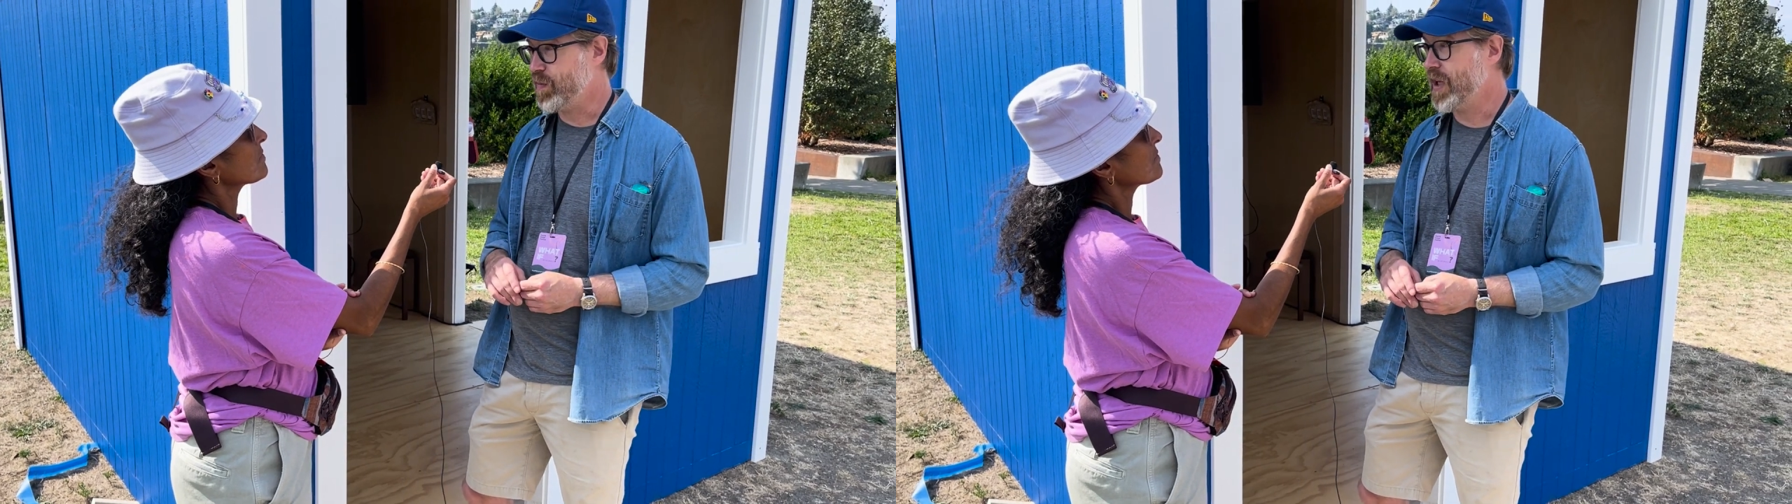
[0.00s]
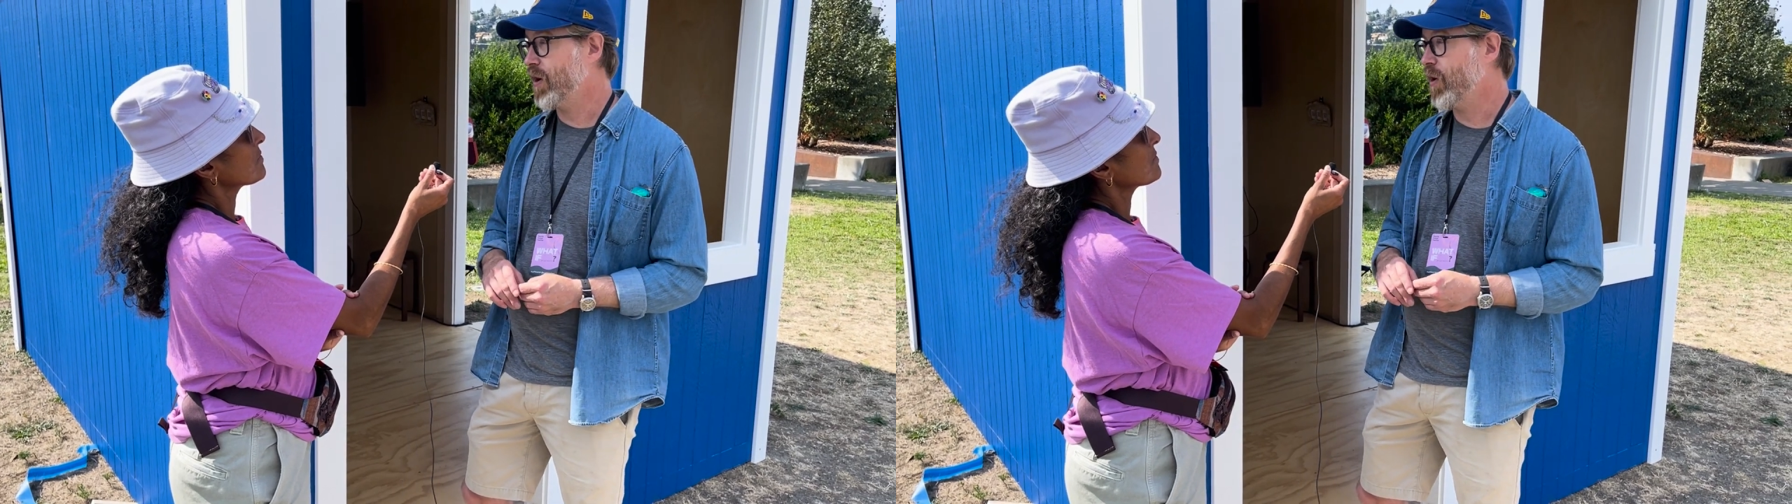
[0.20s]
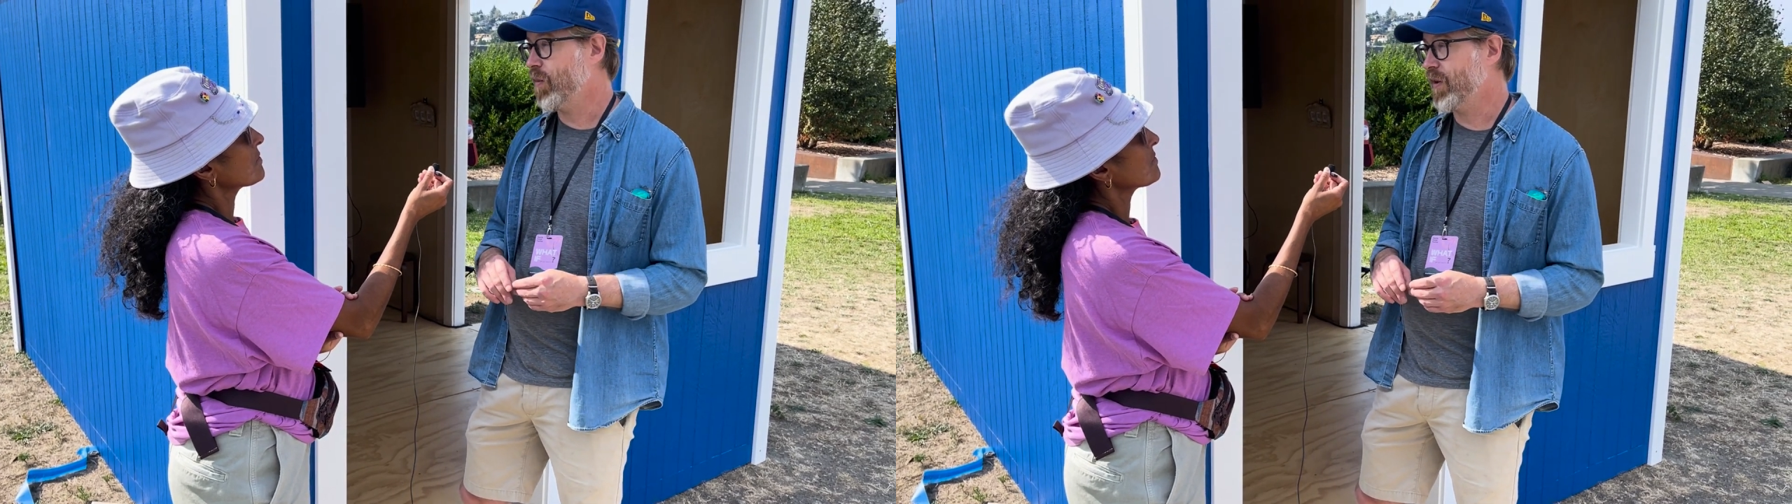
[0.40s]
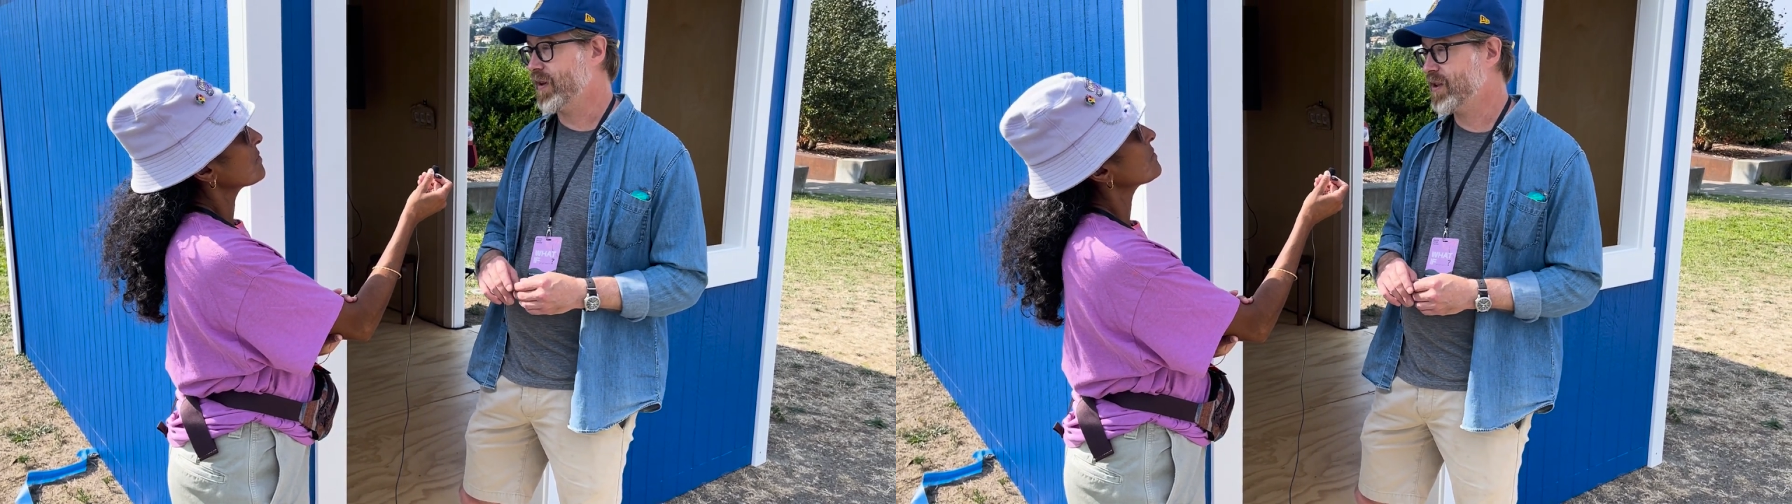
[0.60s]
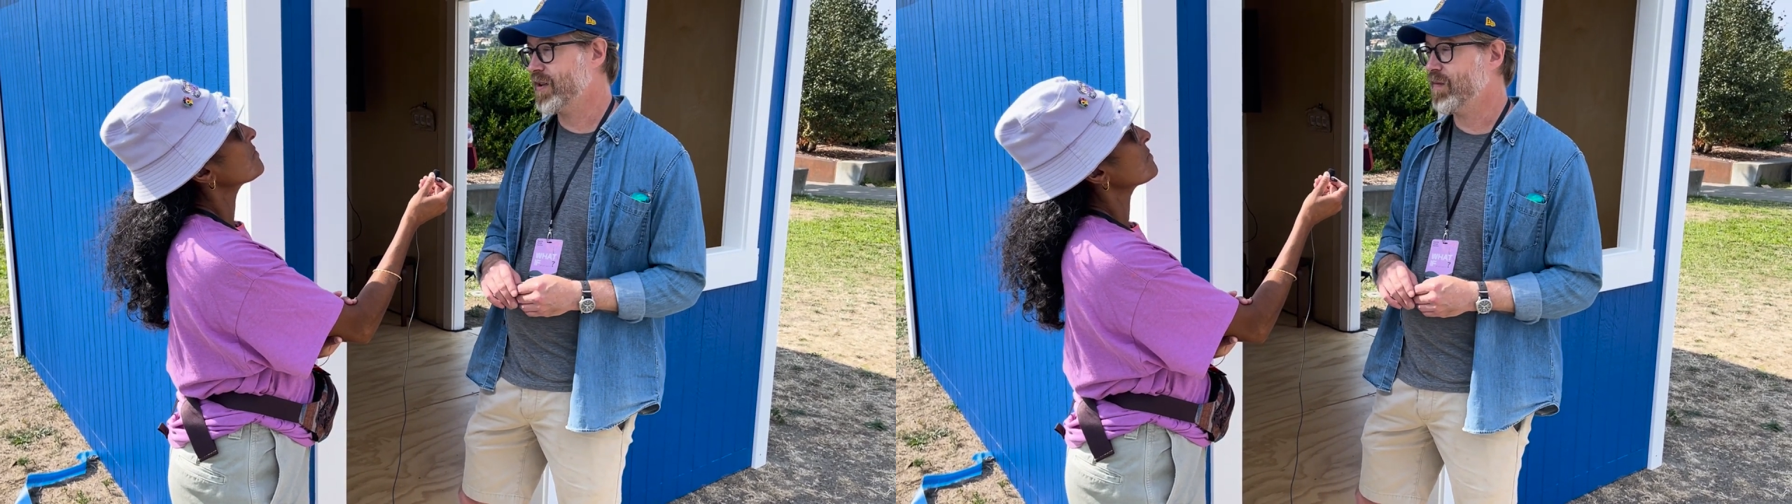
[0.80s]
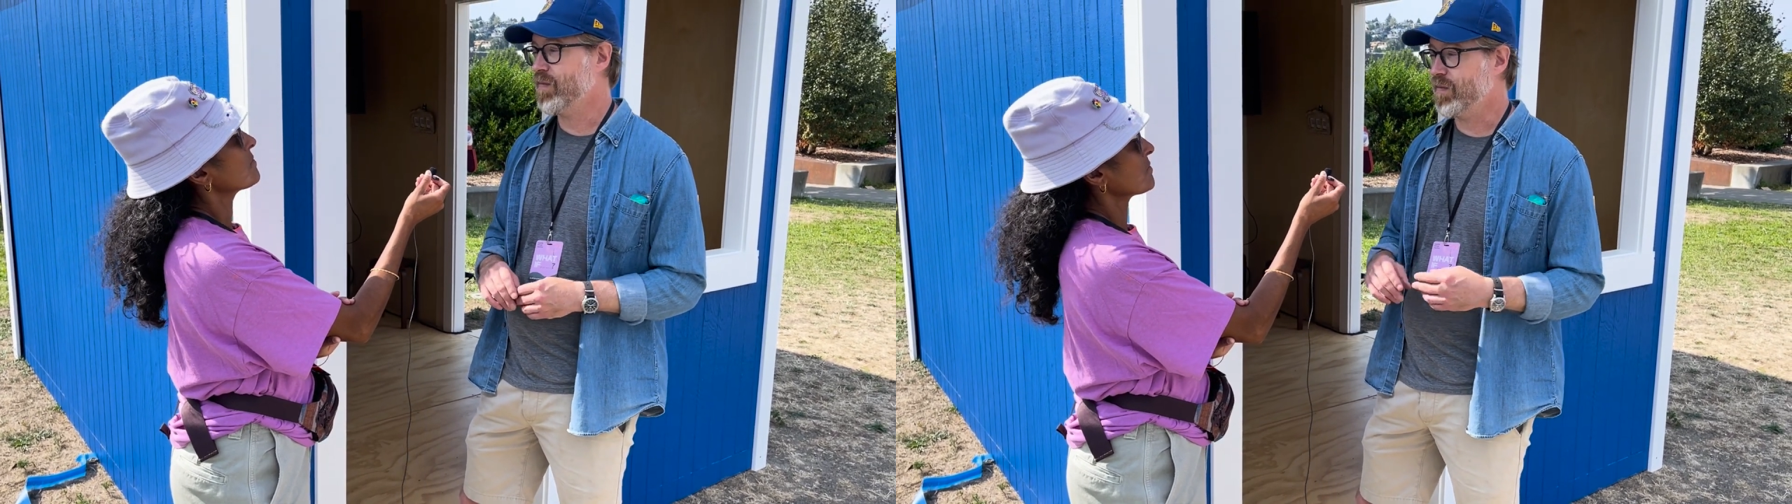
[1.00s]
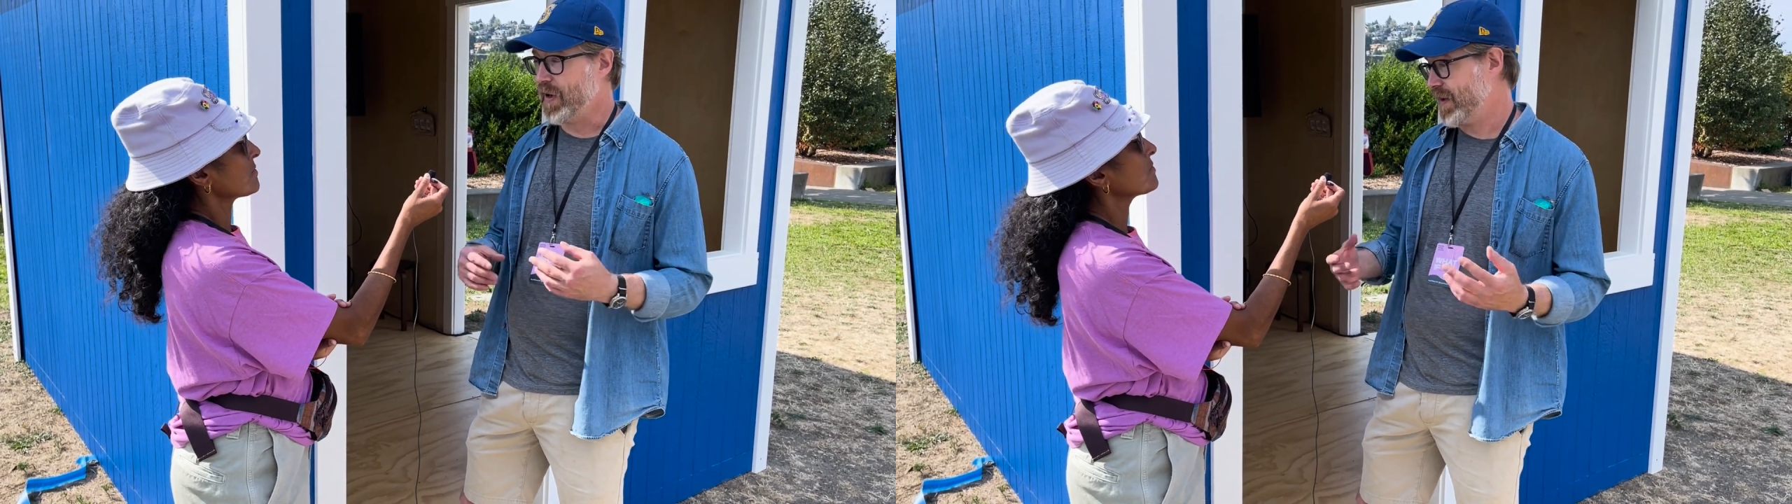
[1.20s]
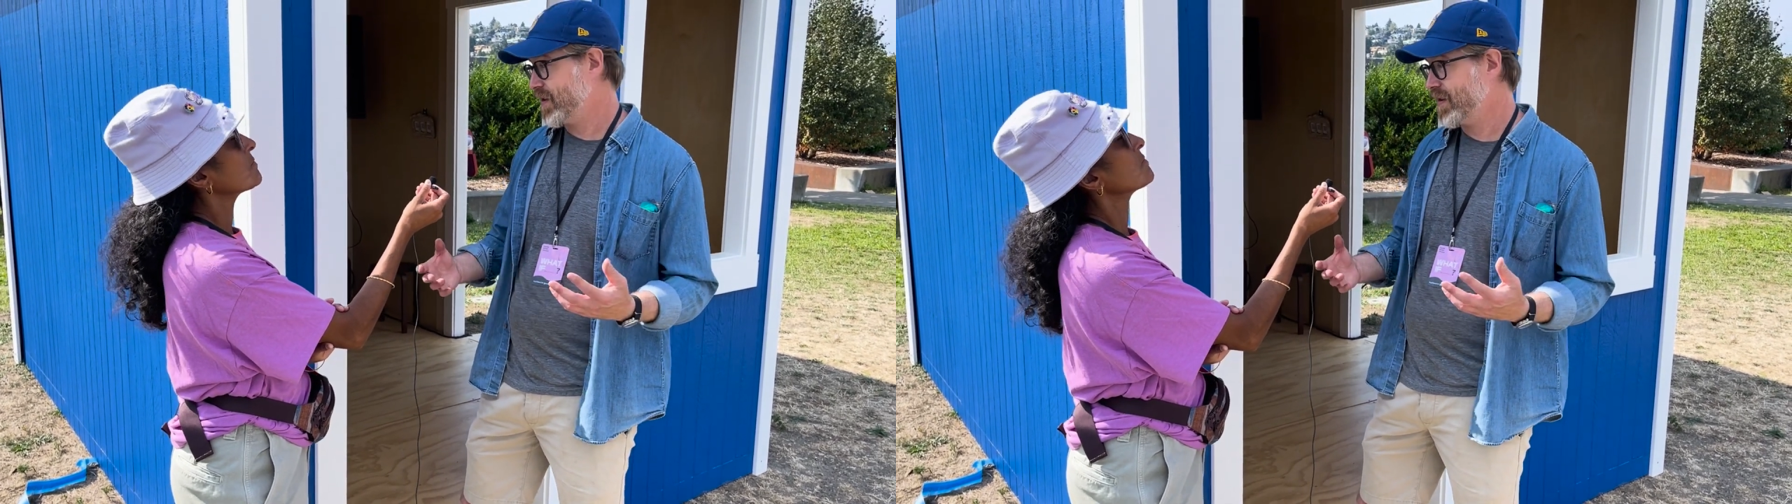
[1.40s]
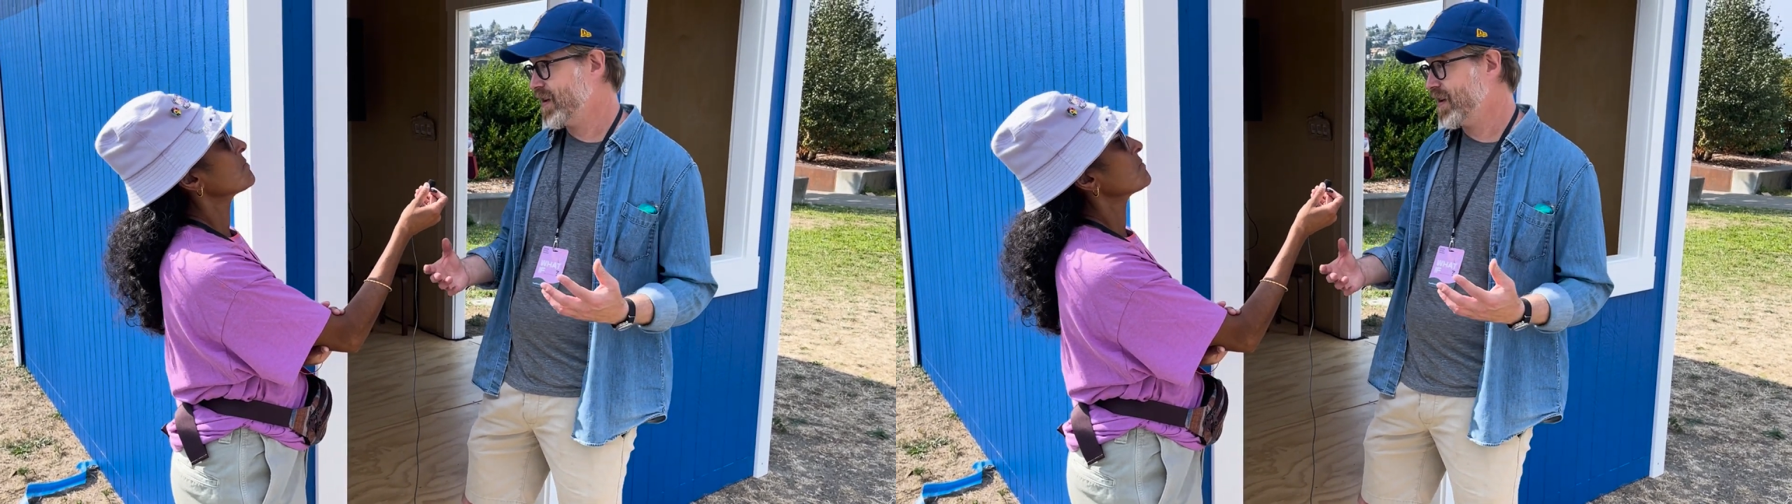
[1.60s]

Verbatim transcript: being homeless meant.